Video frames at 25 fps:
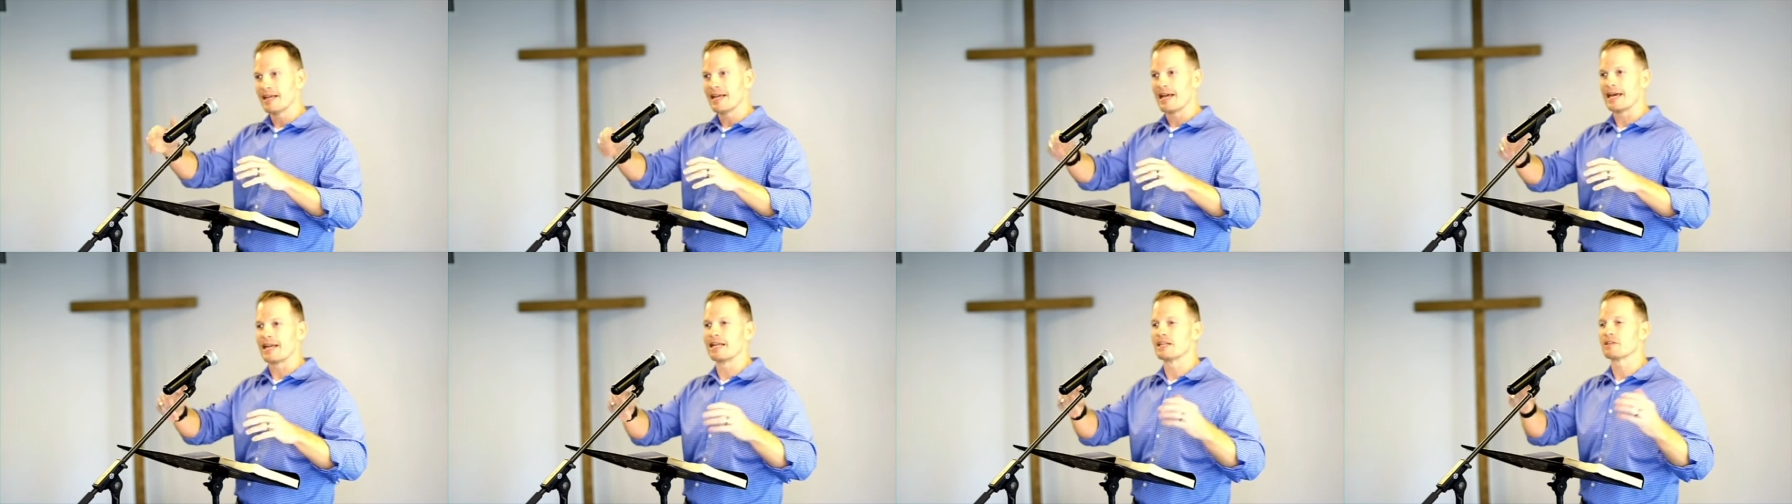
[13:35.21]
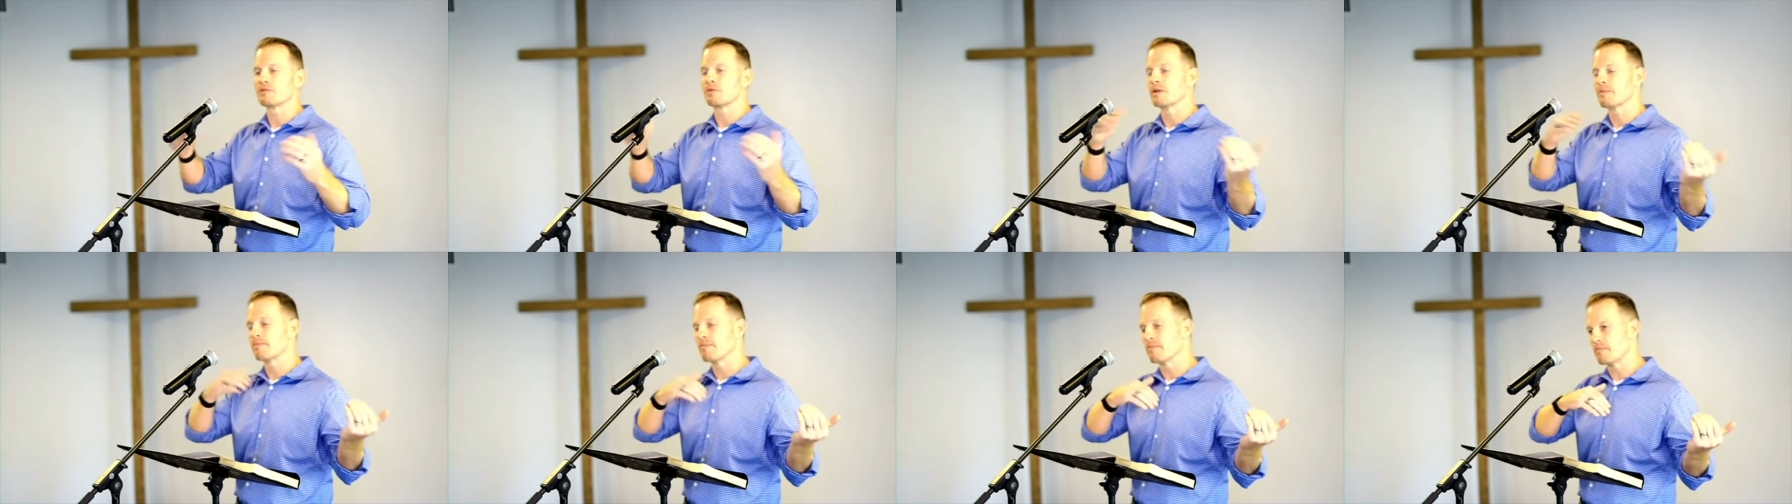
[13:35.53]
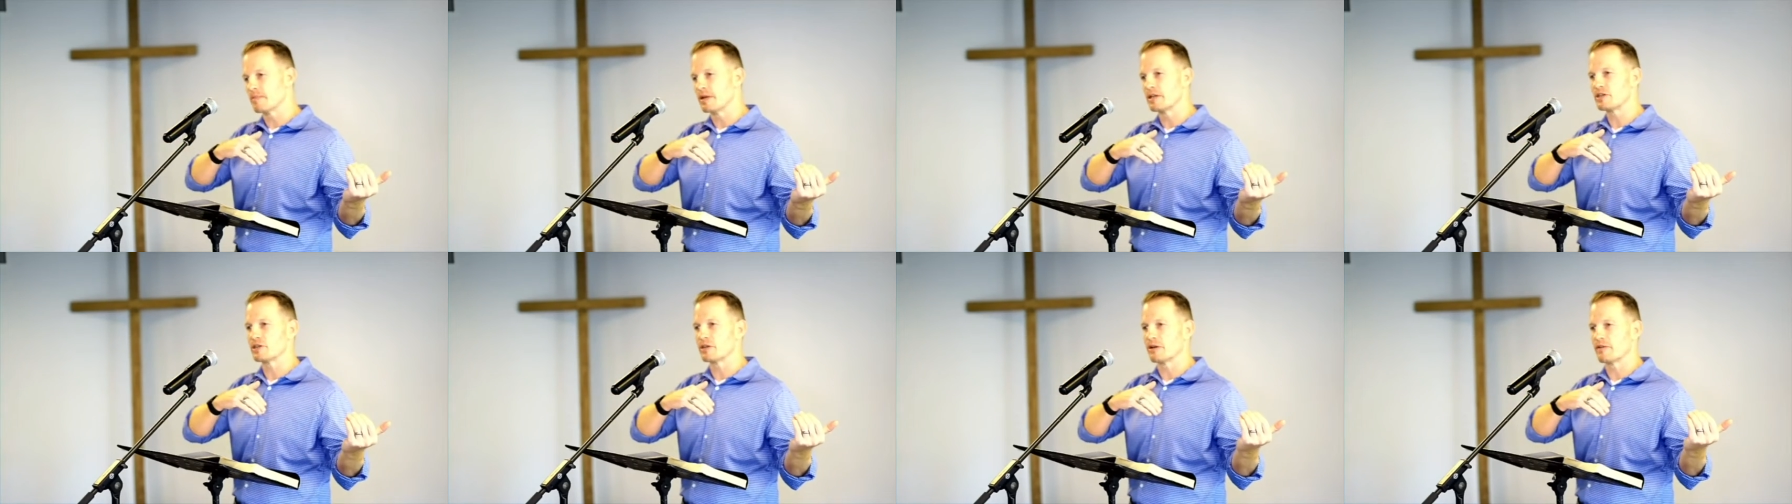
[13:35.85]
And as we
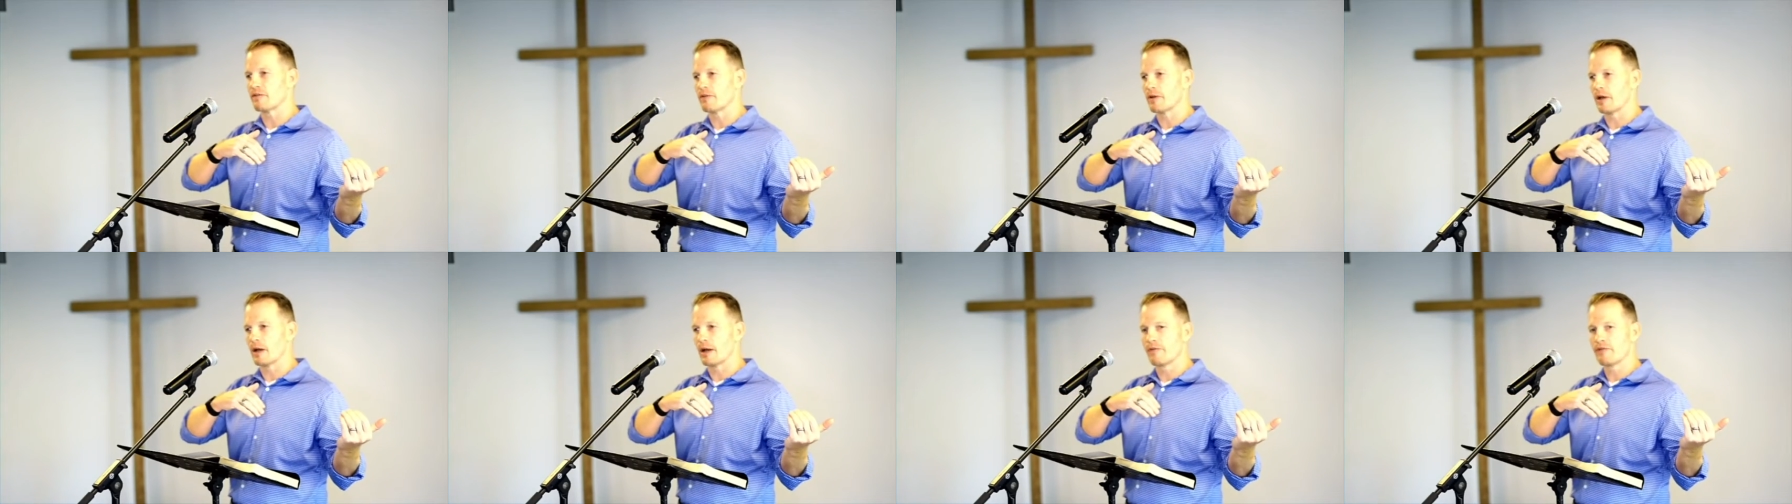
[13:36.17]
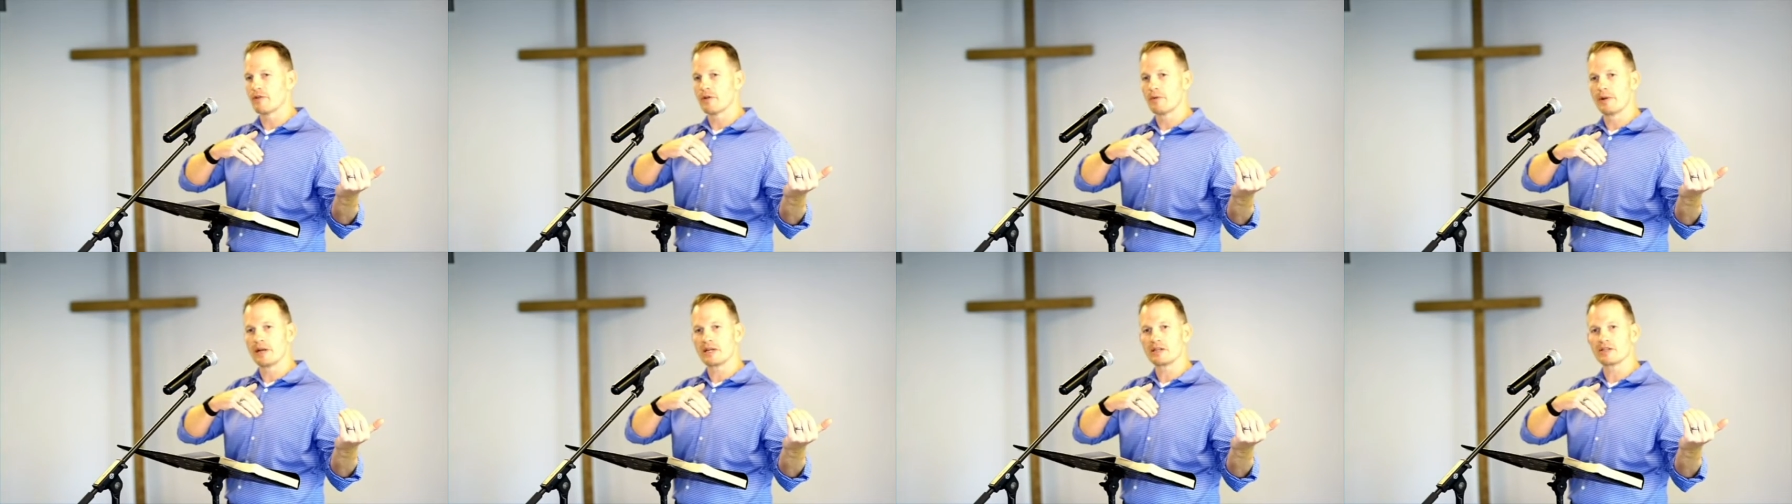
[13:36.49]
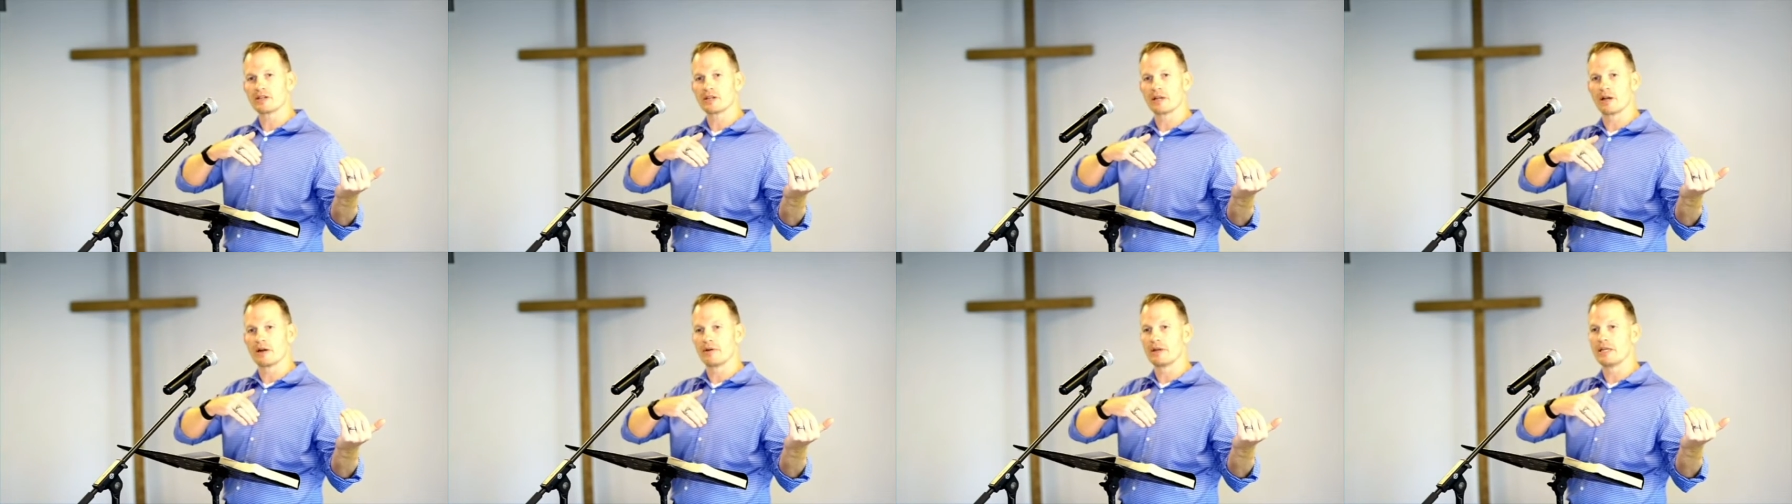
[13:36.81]
mentioned a few weeks
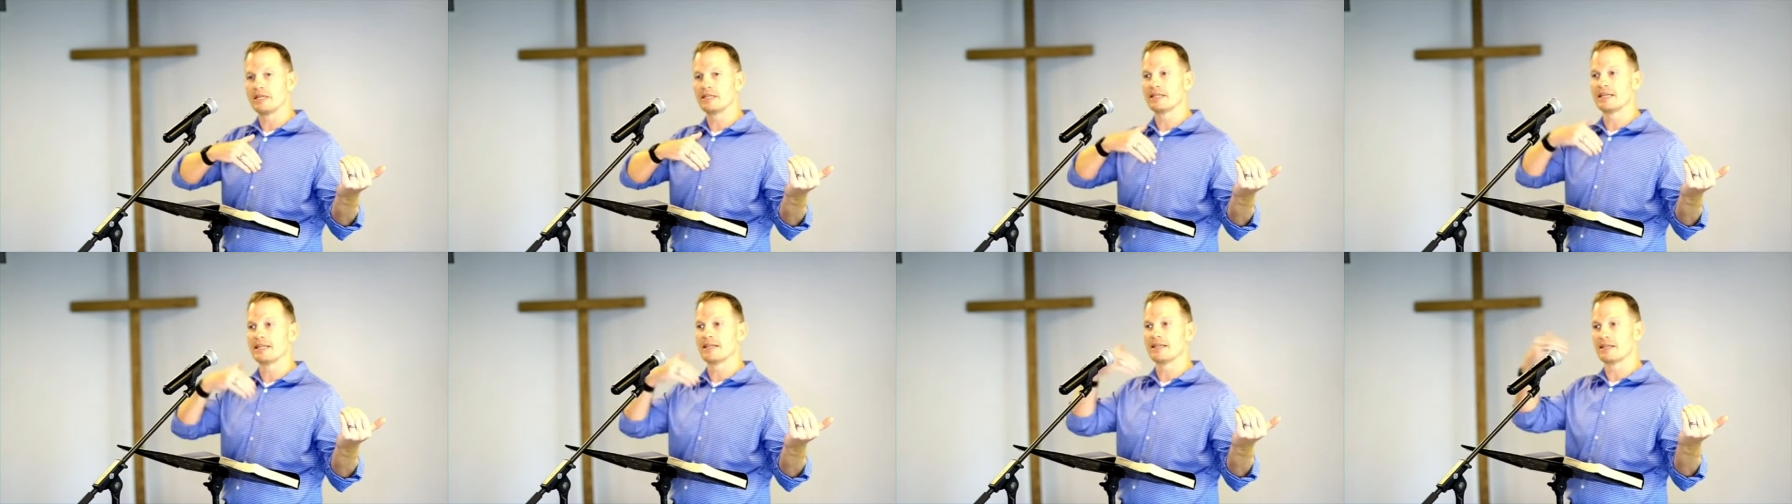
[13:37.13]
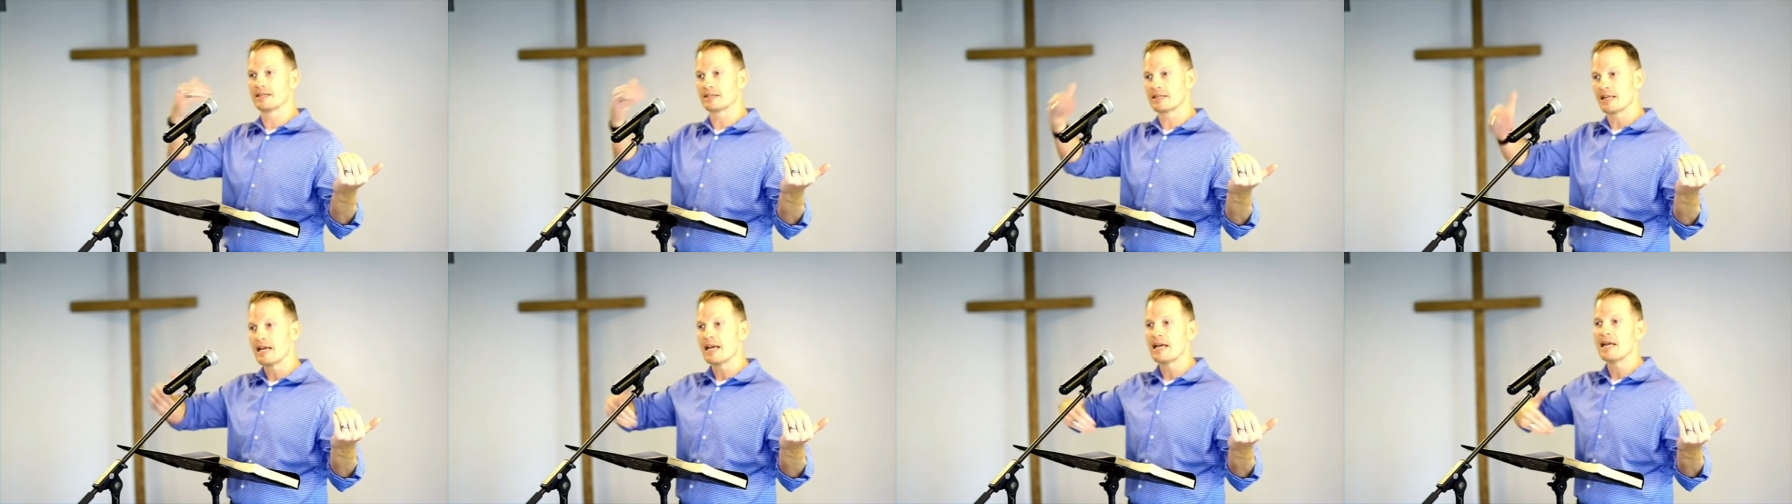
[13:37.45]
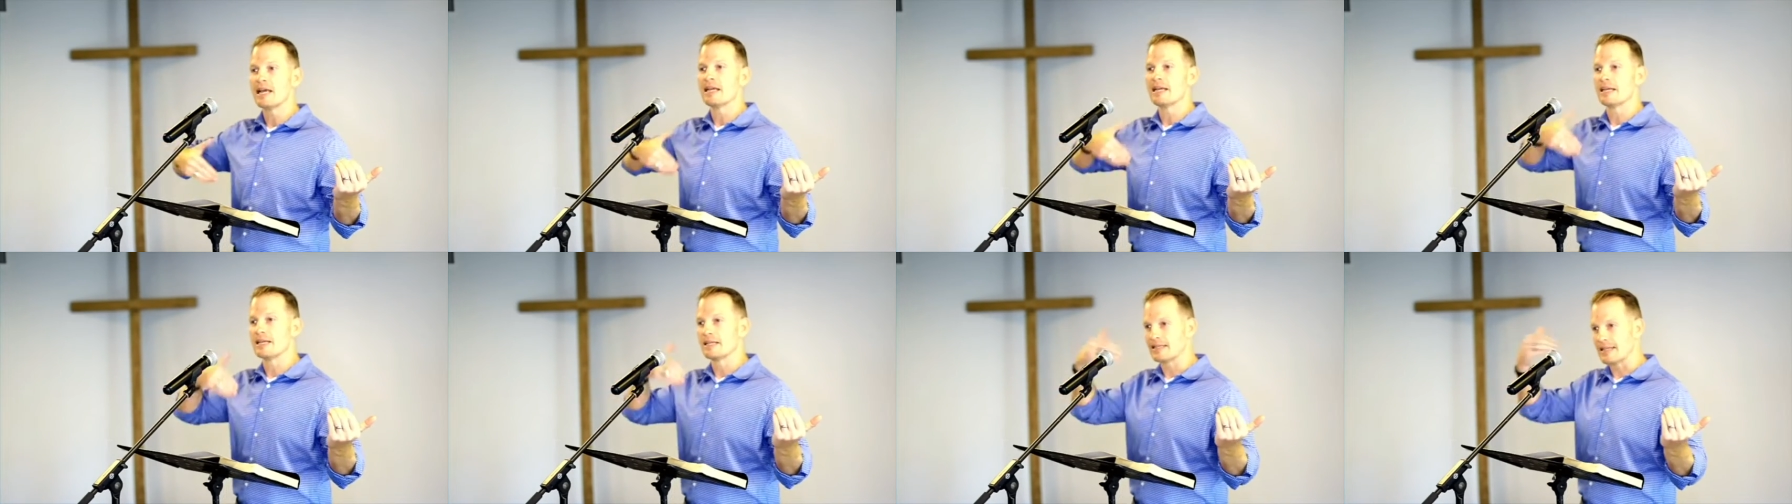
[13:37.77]
ago, he's in this
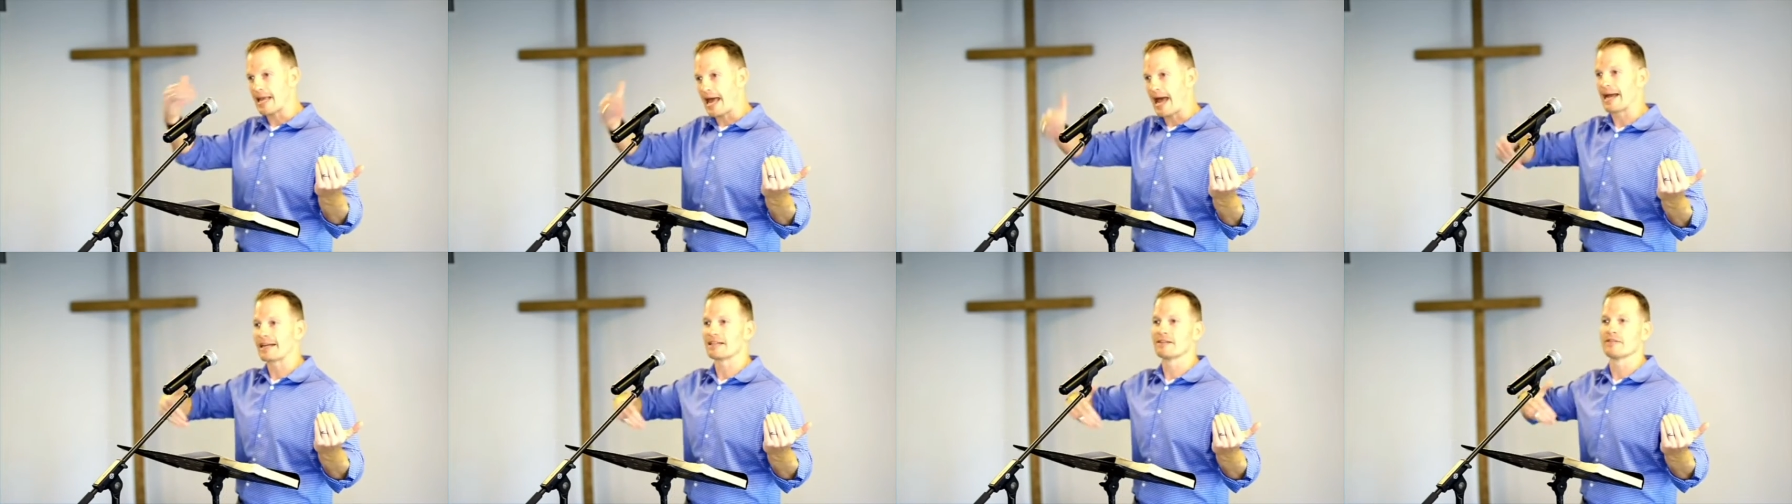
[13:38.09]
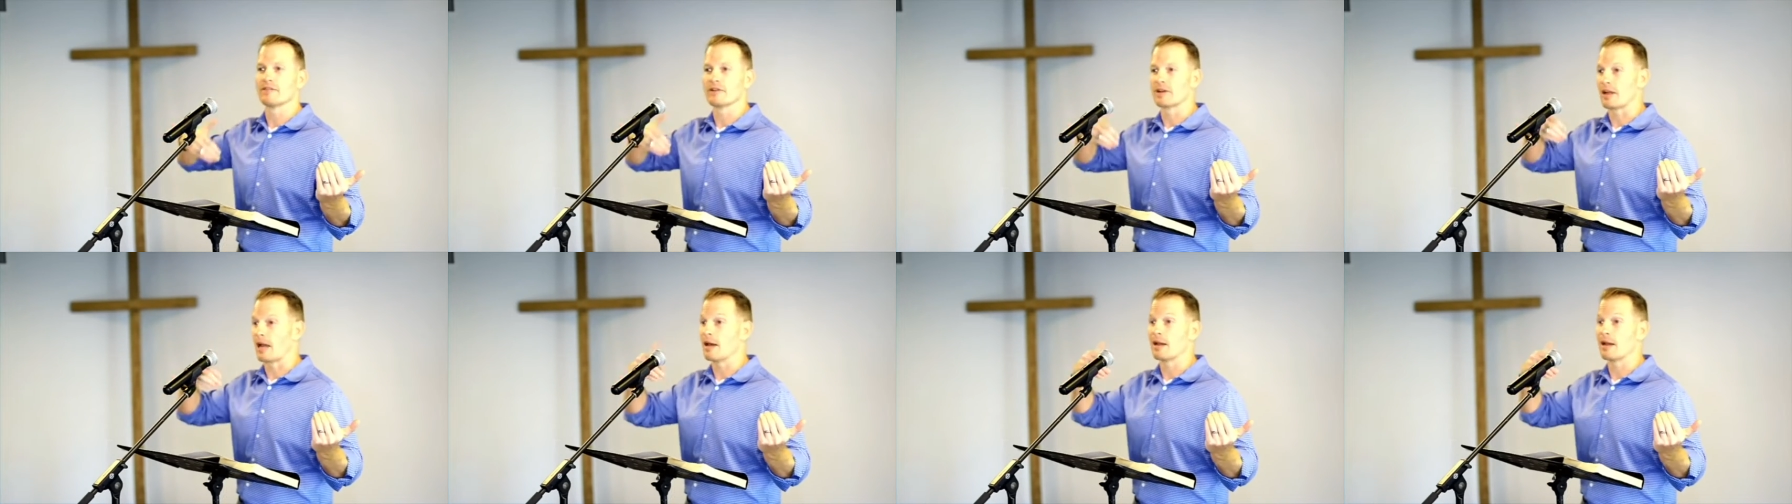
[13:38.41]
his act of look.